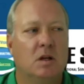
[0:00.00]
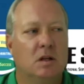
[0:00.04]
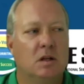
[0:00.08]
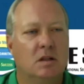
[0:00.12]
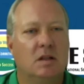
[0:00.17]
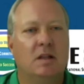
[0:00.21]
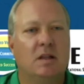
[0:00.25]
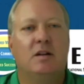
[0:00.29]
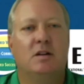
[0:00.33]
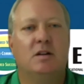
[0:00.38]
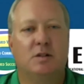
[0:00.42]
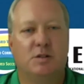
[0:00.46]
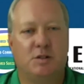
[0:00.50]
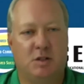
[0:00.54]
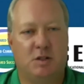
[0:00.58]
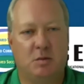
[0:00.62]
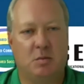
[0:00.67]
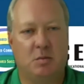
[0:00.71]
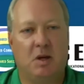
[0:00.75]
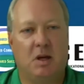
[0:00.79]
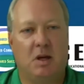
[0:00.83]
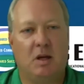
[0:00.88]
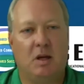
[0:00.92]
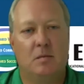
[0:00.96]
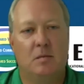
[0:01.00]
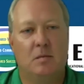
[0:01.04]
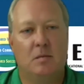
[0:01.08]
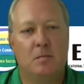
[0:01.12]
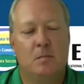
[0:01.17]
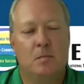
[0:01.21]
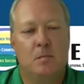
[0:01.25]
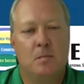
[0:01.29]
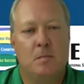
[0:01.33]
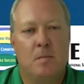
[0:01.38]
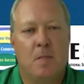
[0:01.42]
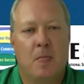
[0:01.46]
leaders to be.
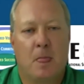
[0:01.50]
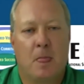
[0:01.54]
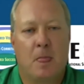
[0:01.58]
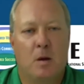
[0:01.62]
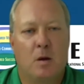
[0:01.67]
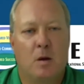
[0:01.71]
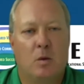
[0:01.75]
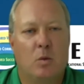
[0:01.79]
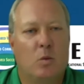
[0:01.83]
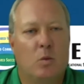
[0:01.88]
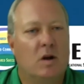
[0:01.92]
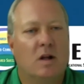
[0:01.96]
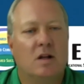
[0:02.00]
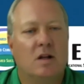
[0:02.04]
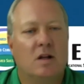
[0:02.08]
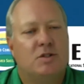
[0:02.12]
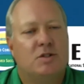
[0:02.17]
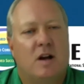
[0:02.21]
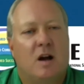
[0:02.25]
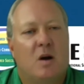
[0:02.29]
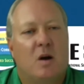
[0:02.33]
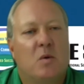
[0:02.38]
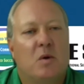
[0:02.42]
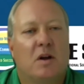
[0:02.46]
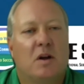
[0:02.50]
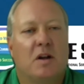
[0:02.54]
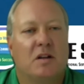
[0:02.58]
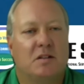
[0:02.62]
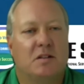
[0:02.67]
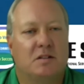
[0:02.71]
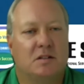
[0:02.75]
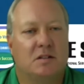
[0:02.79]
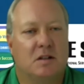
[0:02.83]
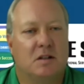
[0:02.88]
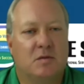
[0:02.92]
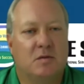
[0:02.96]
we're not sure how we're going to
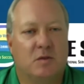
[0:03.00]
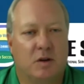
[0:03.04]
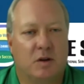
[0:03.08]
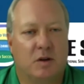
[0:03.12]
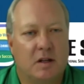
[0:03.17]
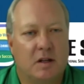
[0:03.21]
deliver it.